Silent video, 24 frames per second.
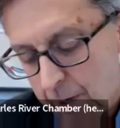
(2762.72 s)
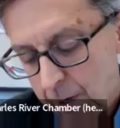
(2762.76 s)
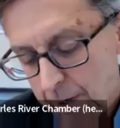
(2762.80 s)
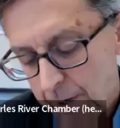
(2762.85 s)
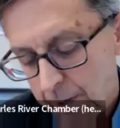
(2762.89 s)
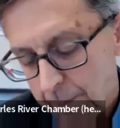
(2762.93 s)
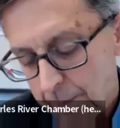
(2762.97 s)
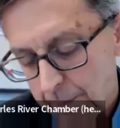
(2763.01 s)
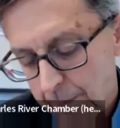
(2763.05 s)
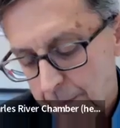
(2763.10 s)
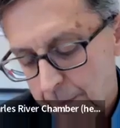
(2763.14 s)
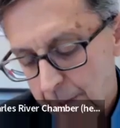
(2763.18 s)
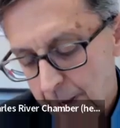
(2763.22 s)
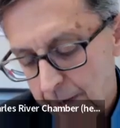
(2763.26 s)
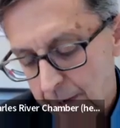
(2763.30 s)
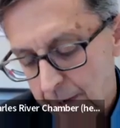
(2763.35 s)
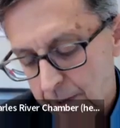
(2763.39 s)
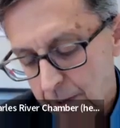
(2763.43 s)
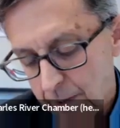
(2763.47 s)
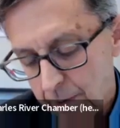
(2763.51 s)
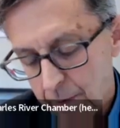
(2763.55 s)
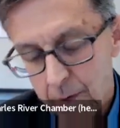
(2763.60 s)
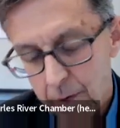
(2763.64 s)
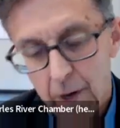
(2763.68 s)
good. Thank
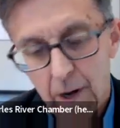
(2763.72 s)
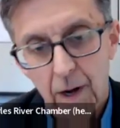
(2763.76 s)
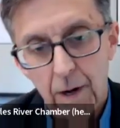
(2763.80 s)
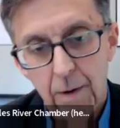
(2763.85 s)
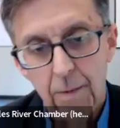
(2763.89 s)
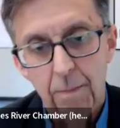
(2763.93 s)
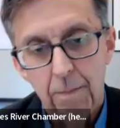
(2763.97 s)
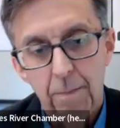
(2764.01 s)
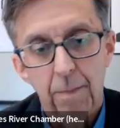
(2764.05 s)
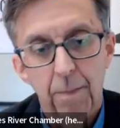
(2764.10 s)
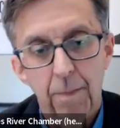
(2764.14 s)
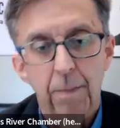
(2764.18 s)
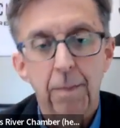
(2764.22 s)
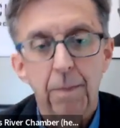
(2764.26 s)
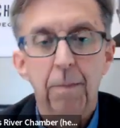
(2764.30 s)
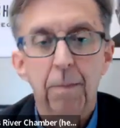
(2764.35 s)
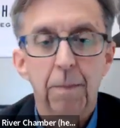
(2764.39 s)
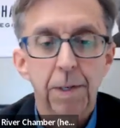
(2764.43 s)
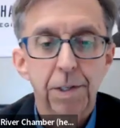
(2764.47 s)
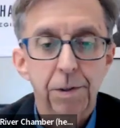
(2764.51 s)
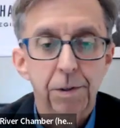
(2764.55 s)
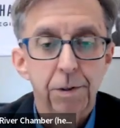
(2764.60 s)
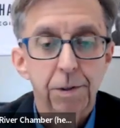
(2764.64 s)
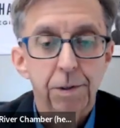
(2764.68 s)
you.
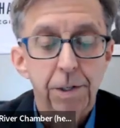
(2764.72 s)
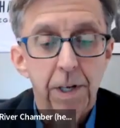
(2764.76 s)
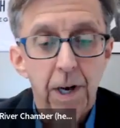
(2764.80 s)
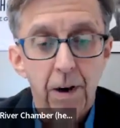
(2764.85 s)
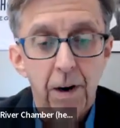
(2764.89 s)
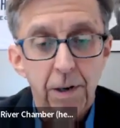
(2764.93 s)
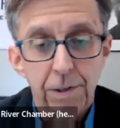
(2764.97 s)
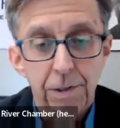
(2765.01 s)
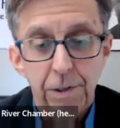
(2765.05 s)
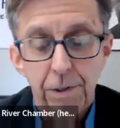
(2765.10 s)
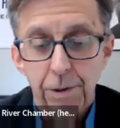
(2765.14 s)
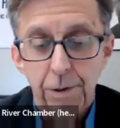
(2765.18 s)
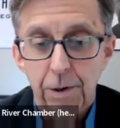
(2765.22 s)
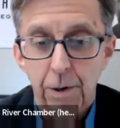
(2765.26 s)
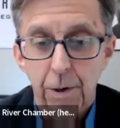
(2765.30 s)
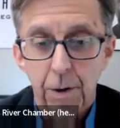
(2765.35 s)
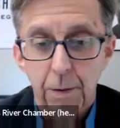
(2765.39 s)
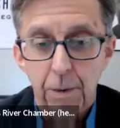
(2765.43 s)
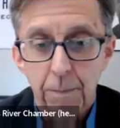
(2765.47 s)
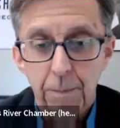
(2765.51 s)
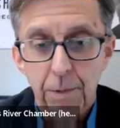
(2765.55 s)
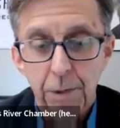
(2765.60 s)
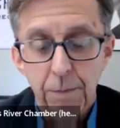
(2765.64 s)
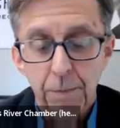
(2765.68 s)
Mr. Sideris, your
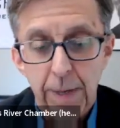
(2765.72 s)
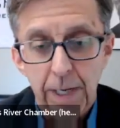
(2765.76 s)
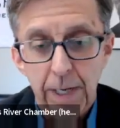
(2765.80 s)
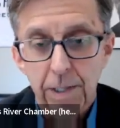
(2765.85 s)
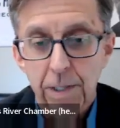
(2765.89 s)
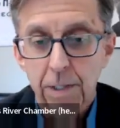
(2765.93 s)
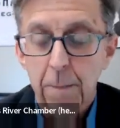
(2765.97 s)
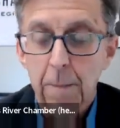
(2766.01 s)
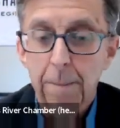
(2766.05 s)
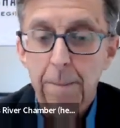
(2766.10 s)
turn. 2 minutes.